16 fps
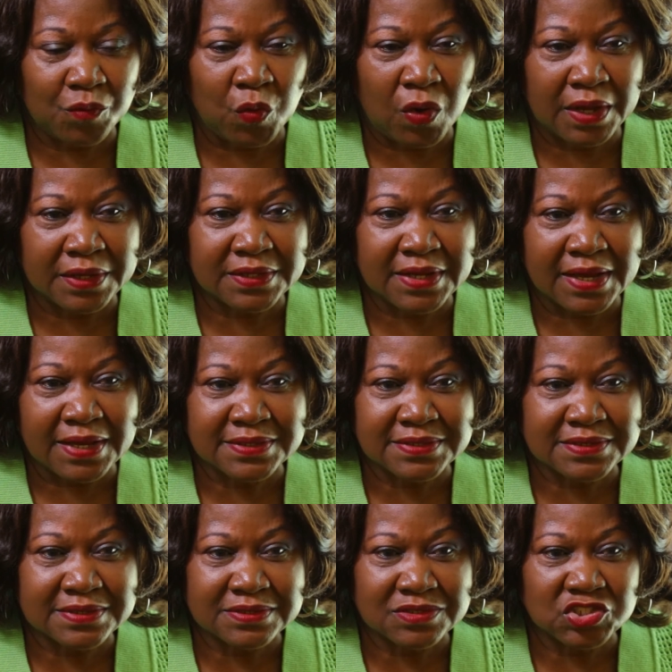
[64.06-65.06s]
one
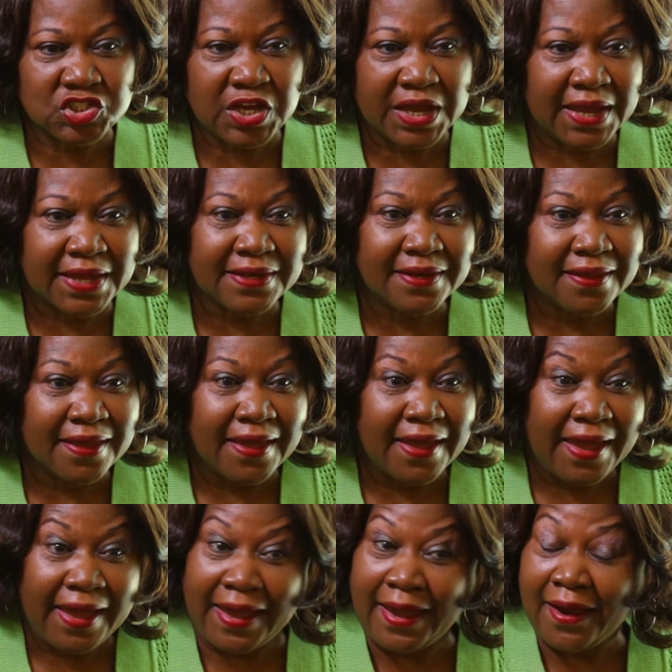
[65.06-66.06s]
does shed
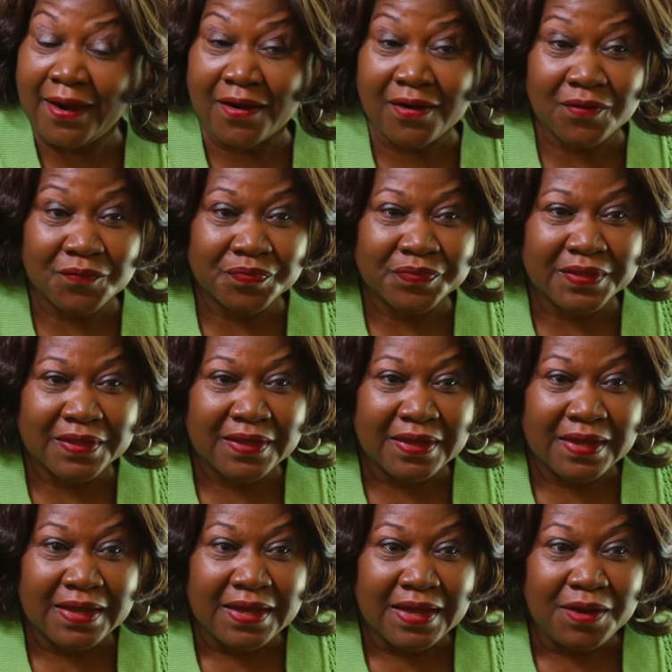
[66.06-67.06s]
hair.
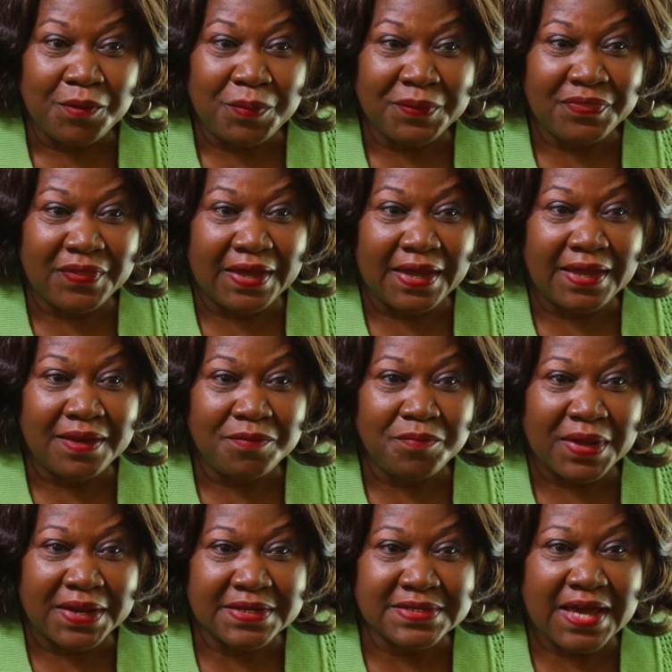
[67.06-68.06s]
But then
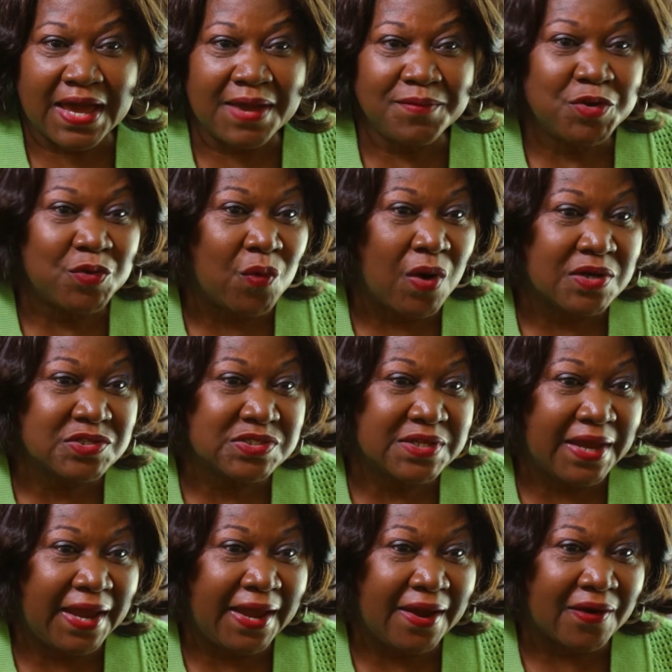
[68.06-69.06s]
by the time you wash the
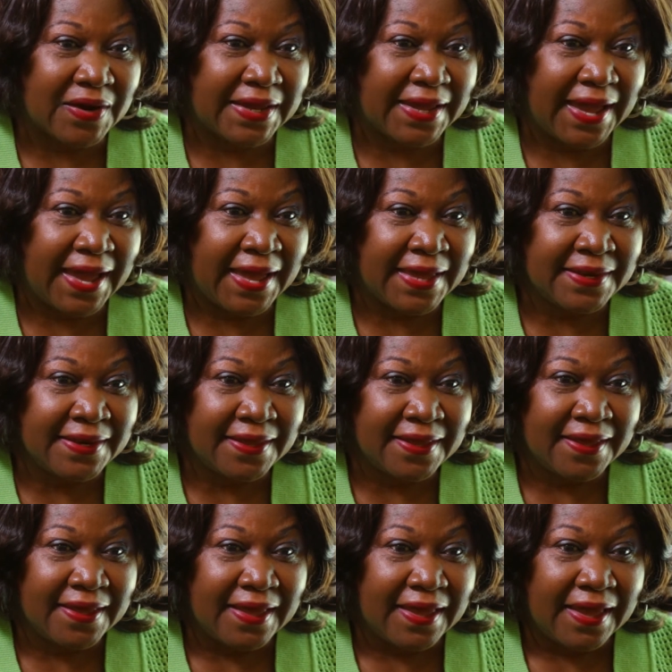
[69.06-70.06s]
hair again,
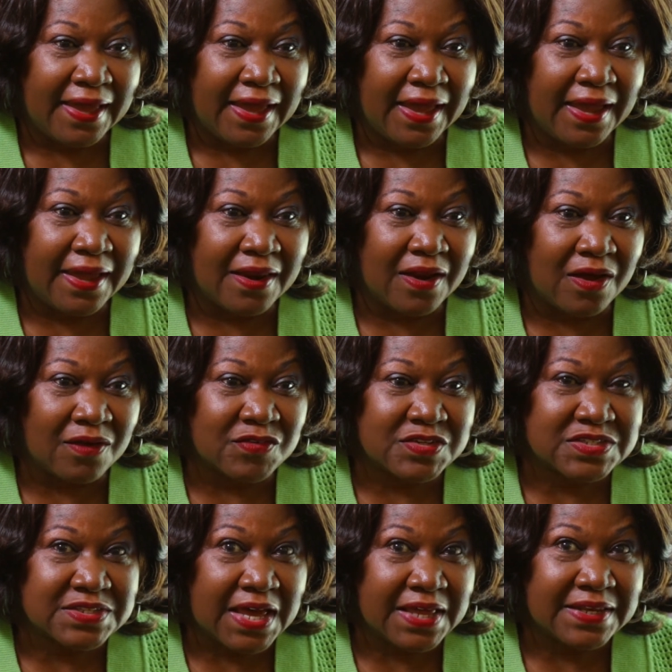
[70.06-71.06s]
and all of a
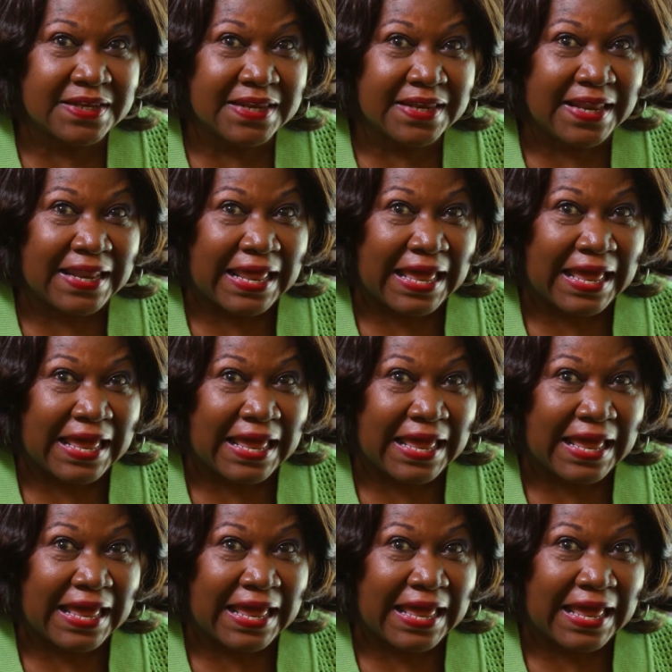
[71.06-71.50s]
sudden